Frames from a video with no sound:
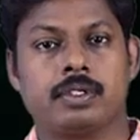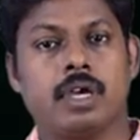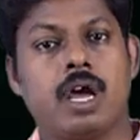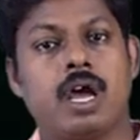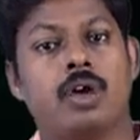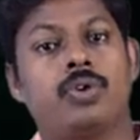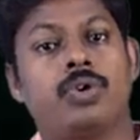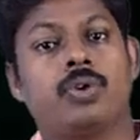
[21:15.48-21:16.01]

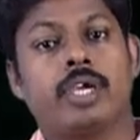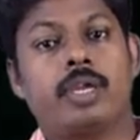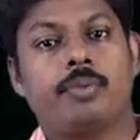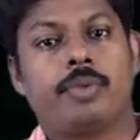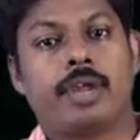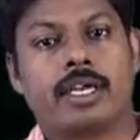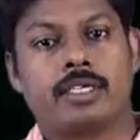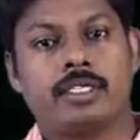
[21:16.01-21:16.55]
How you can
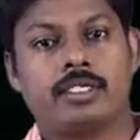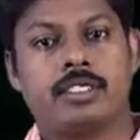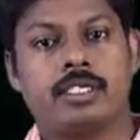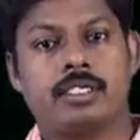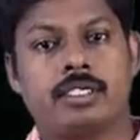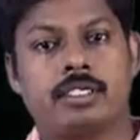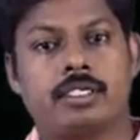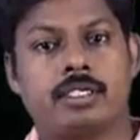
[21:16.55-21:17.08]
practice
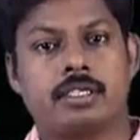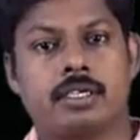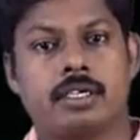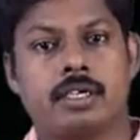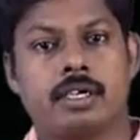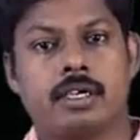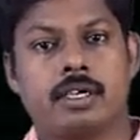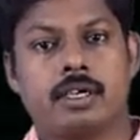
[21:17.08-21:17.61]
this?
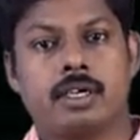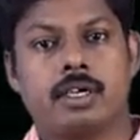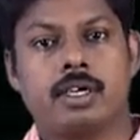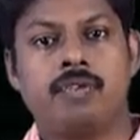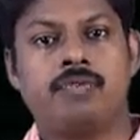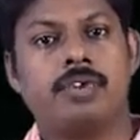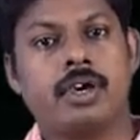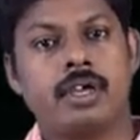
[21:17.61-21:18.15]

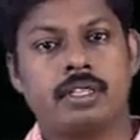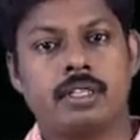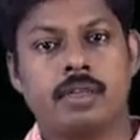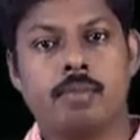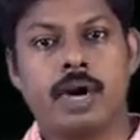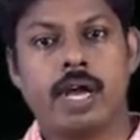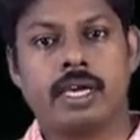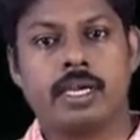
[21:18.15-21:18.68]
If you are at the
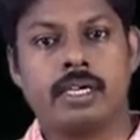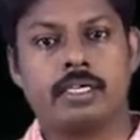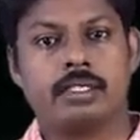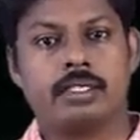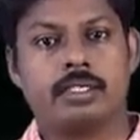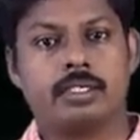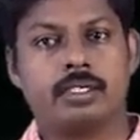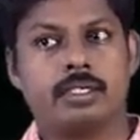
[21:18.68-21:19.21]
market,
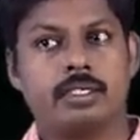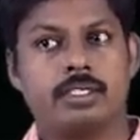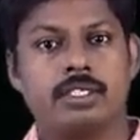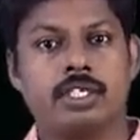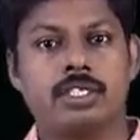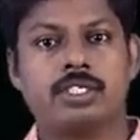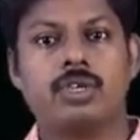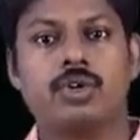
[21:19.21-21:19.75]

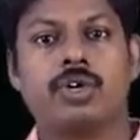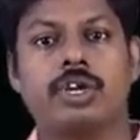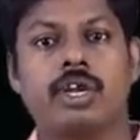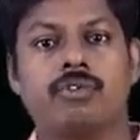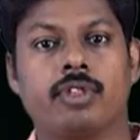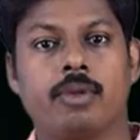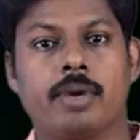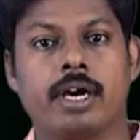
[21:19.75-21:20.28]
just look
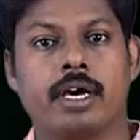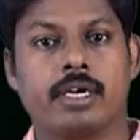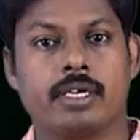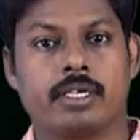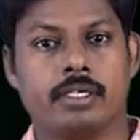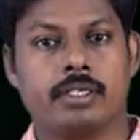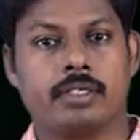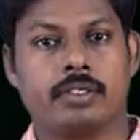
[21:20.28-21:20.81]
around the market.
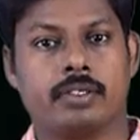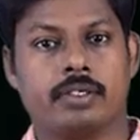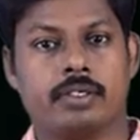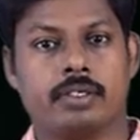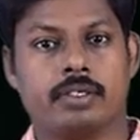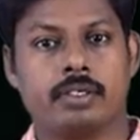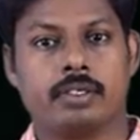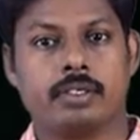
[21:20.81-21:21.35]

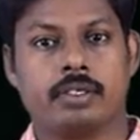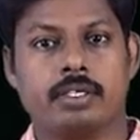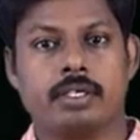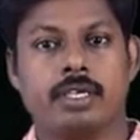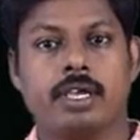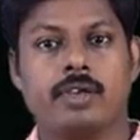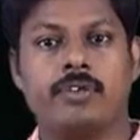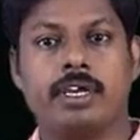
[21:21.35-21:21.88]

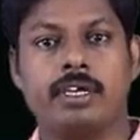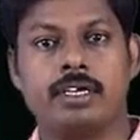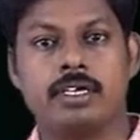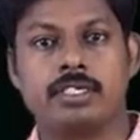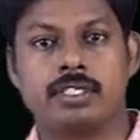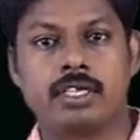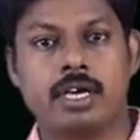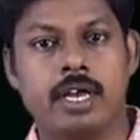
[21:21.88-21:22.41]
Your vendor
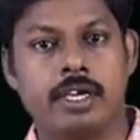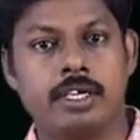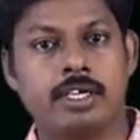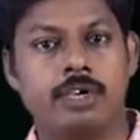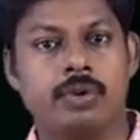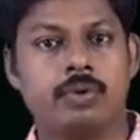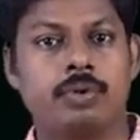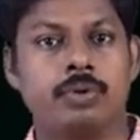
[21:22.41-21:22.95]
is calling
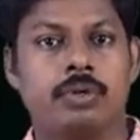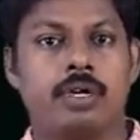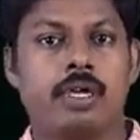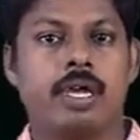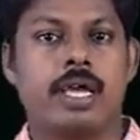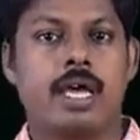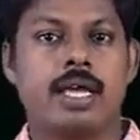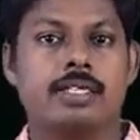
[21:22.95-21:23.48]
you
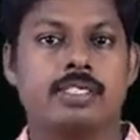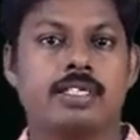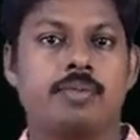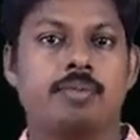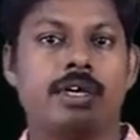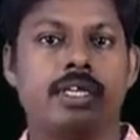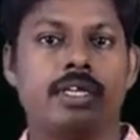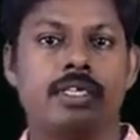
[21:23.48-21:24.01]
and
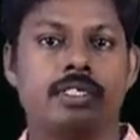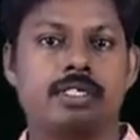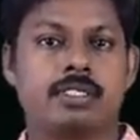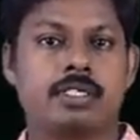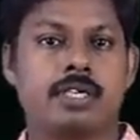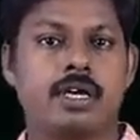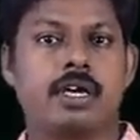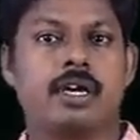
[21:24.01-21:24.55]
somebody is
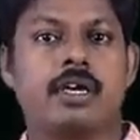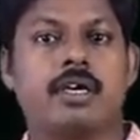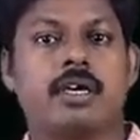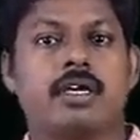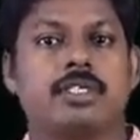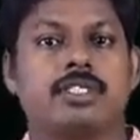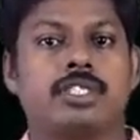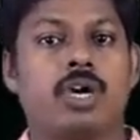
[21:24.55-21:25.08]

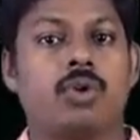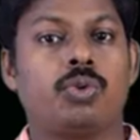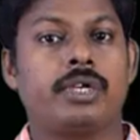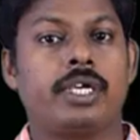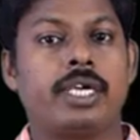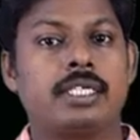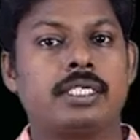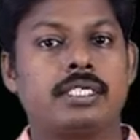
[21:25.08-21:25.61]

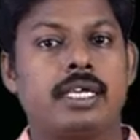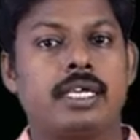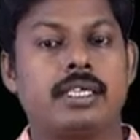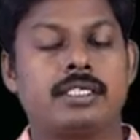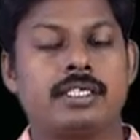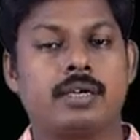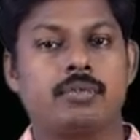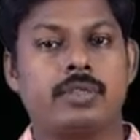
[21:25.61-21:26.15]
shouting and selling
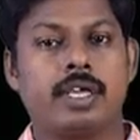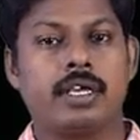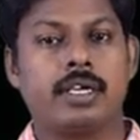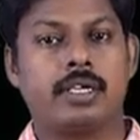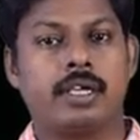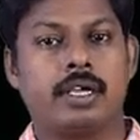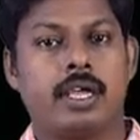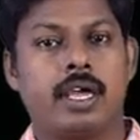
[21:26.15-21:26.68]
something,
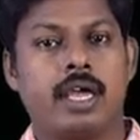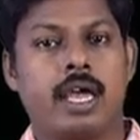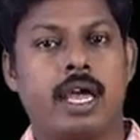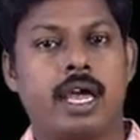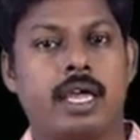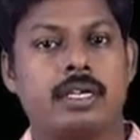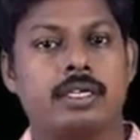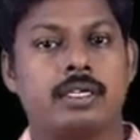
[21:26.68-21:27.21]

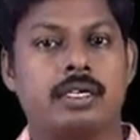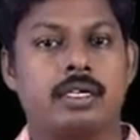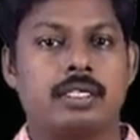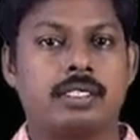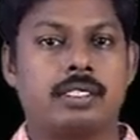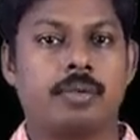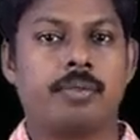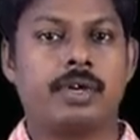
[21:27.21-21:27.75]
and
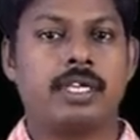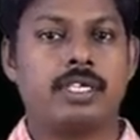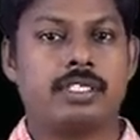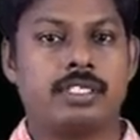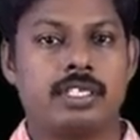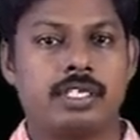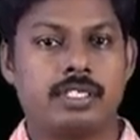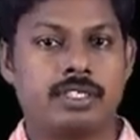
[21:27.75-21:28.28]
somebody is
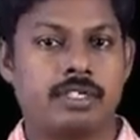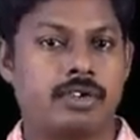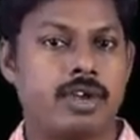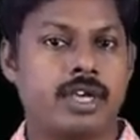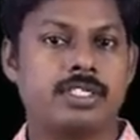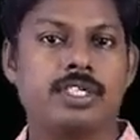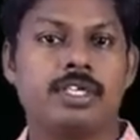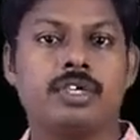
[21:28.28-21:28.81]
just
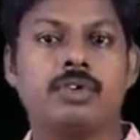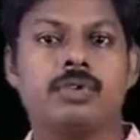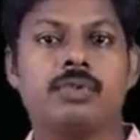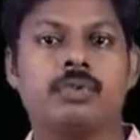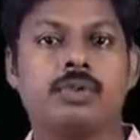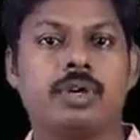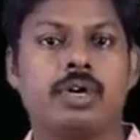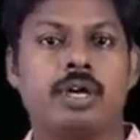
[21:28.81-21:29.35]
crossing
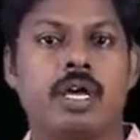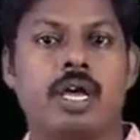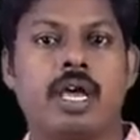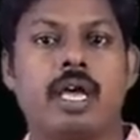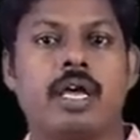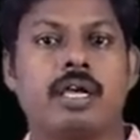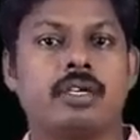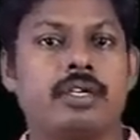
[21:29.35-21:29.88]
you,
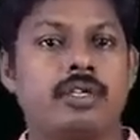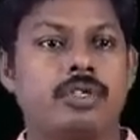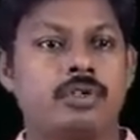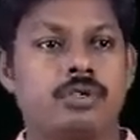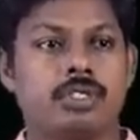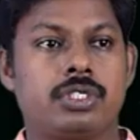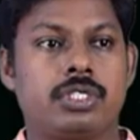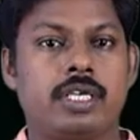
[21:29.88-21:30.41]
and you
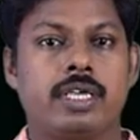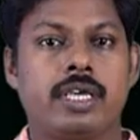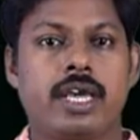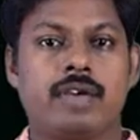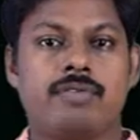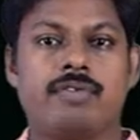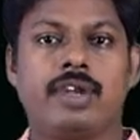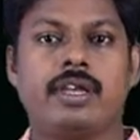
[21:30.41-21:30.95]
see
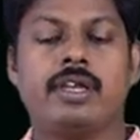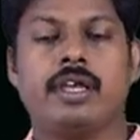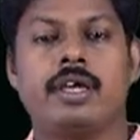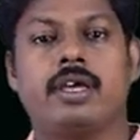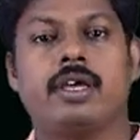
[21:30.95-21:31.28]
a friend